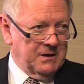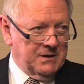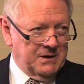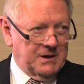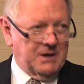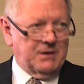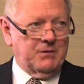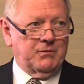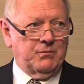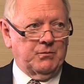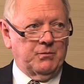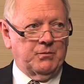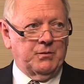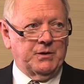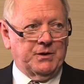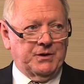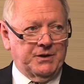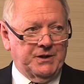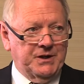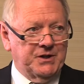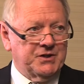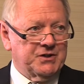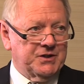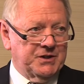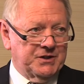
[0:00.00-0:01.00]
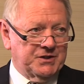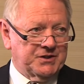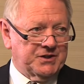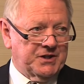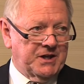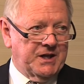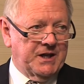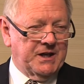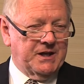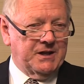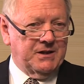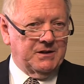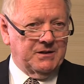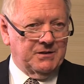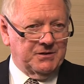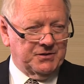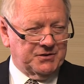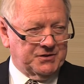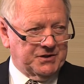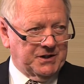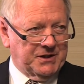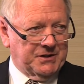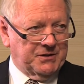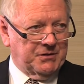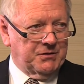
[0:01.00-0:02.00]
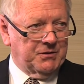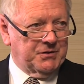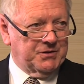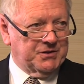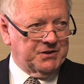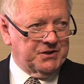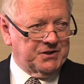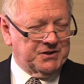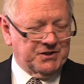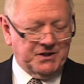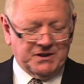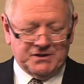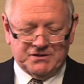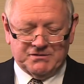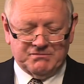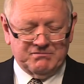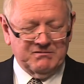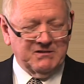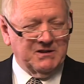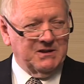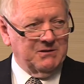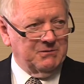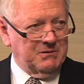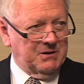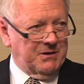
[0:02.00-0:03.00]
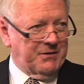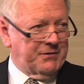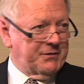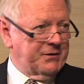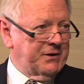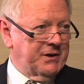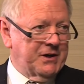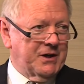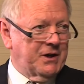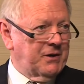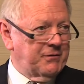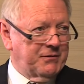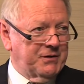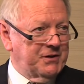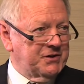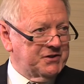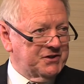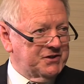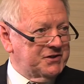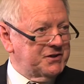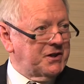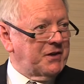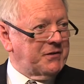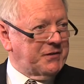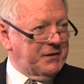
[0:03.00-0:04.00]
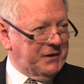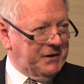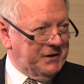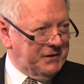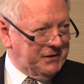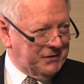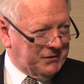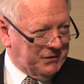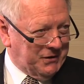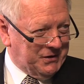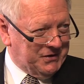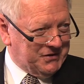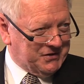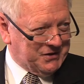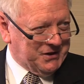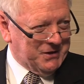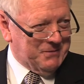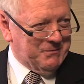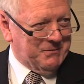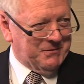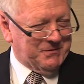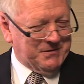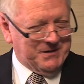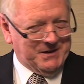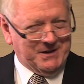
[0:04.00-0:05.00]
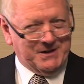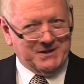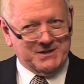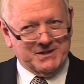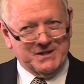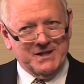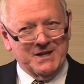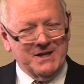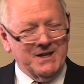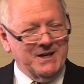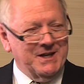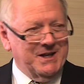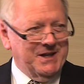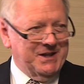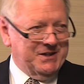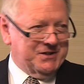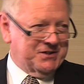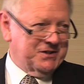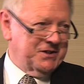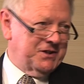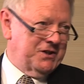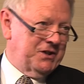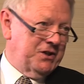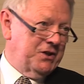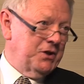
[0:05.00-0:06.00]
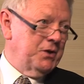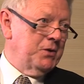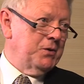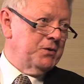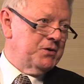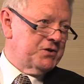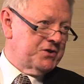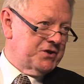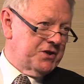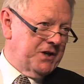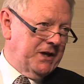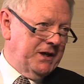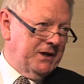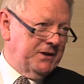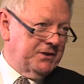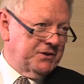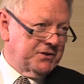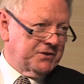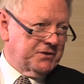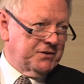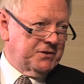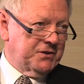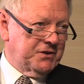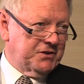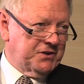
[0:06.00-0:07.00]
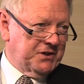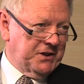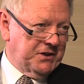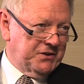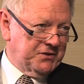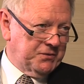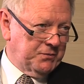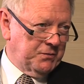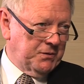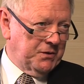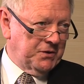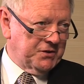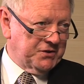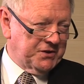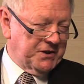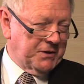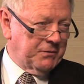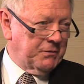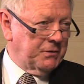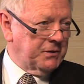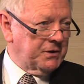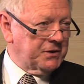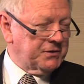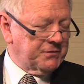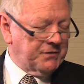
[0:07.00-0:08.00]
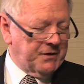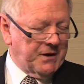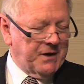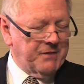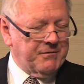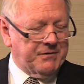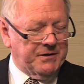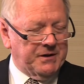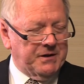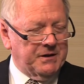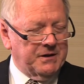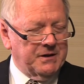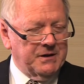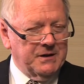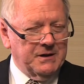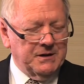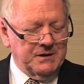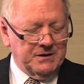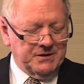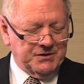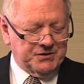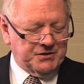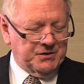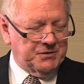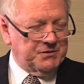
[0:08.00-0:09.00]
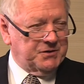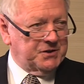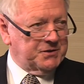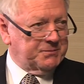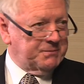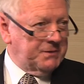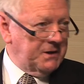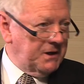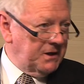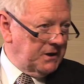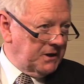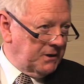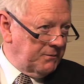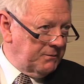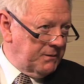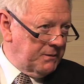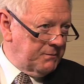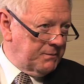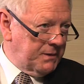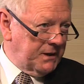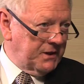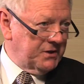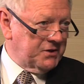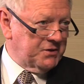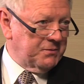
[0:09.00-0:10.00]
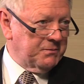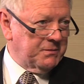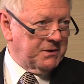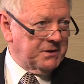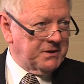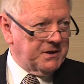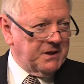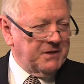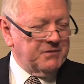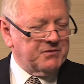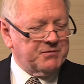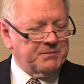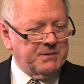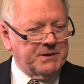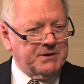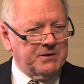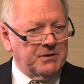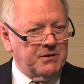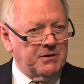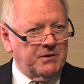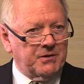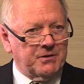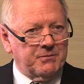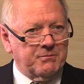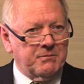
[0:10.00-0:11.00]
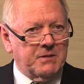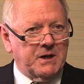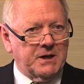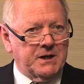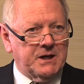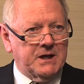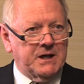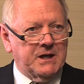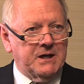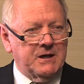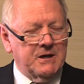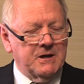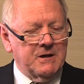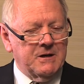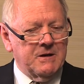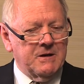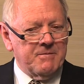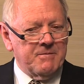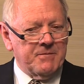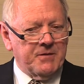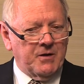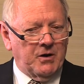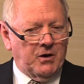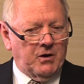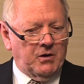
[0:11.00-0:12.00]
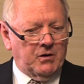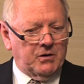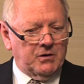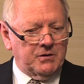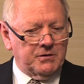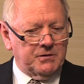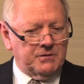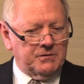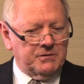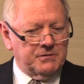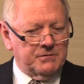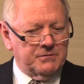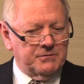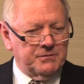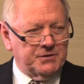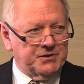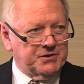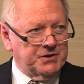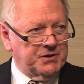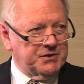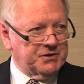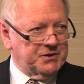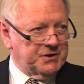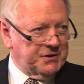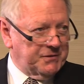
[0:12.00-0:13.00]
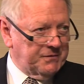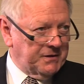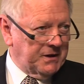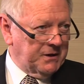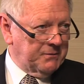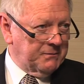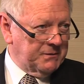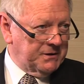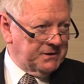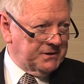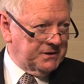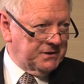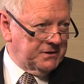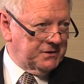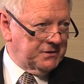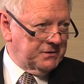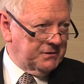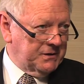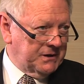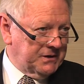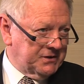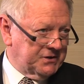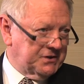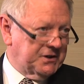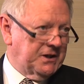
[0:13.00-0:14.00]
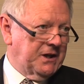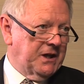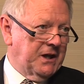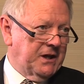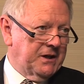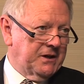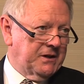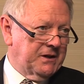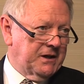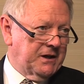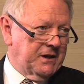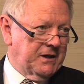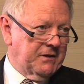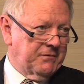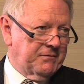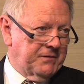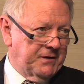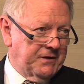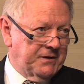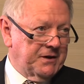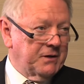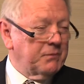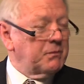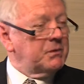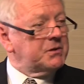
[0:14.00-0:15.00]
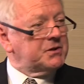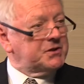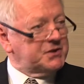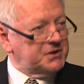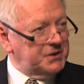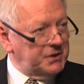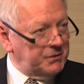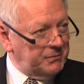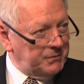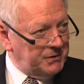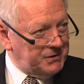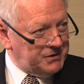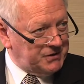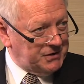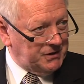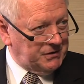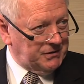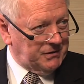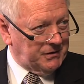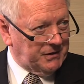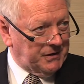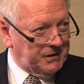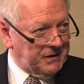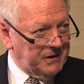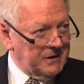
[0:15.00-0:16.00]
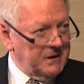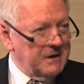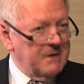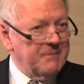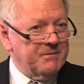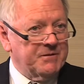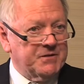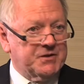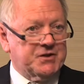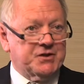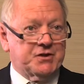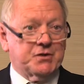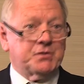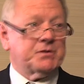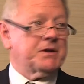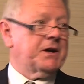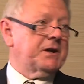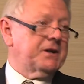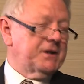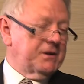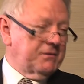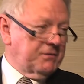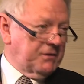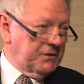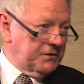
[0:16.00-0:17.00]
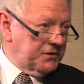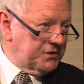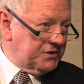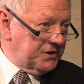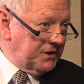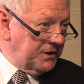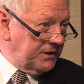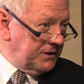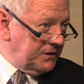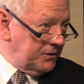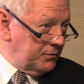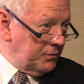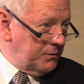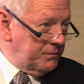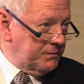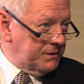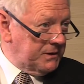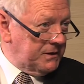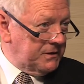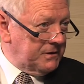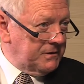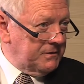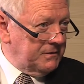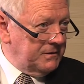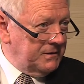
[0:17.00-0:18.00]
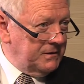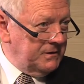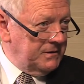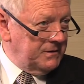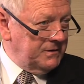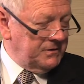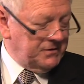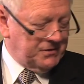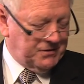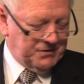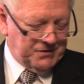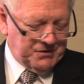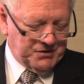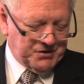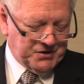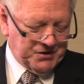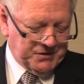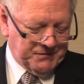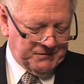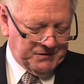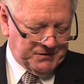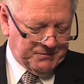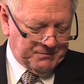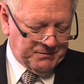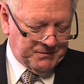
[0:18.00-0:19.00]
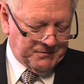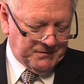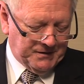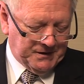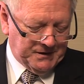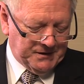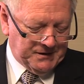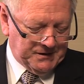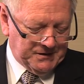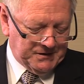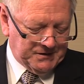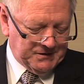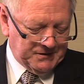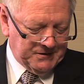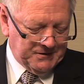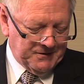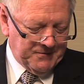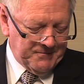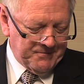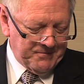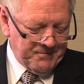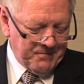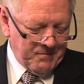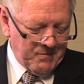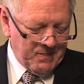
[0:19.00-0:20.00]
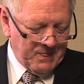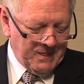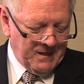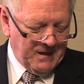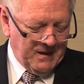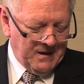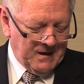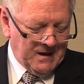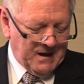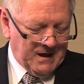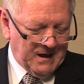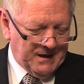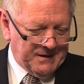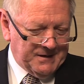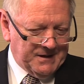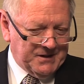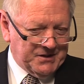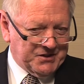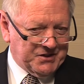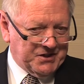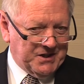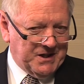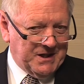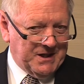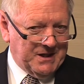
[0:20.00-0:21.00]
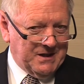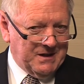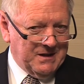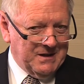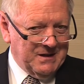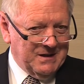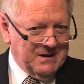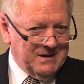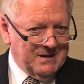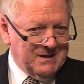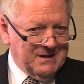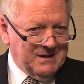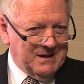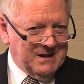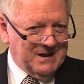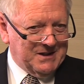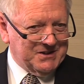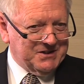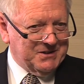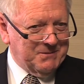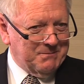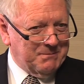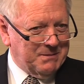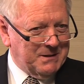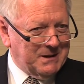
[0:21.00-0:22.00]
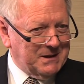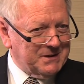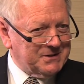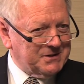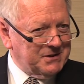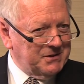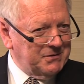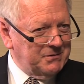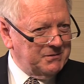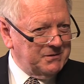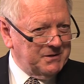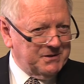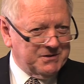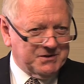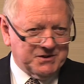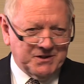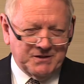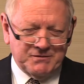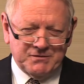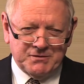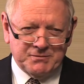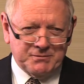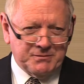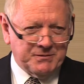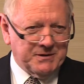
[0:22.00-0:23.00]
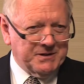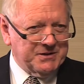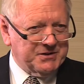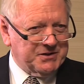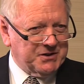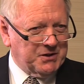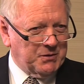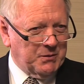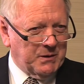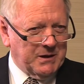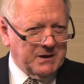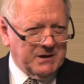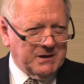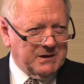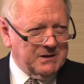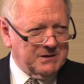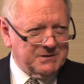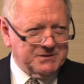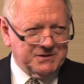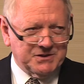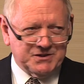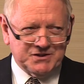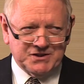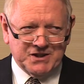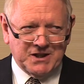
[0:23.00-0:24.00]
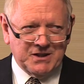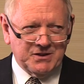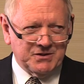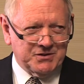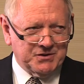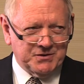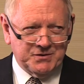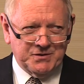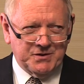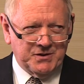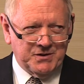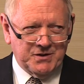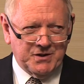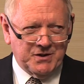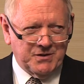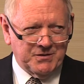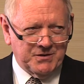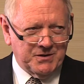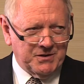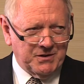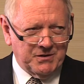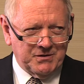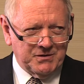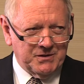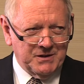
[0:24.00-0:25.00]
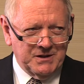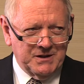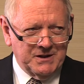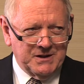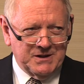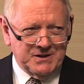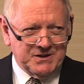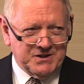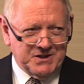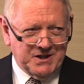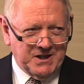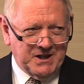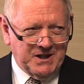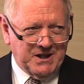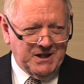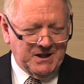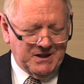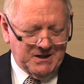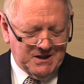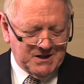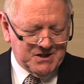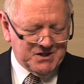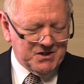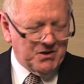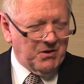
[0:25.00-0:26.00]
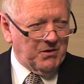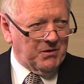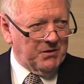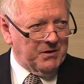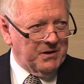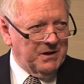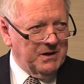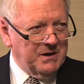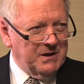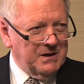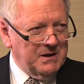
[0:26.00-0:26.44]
Now, we could easily say, as technologists, that's about three and a half years is nothing in the great scheme of things. It's a huge change. It's going to change the world's networks forever. So just be a little bit patient. But they've spent a lot of money on research and development into SDN and NFV, and they want to see a return on it. And to do that, they've got to sell equipment to the service providers. And they're saying, has it plateaued? The service providers are quite hard to sell to, you know, they're not taking this on.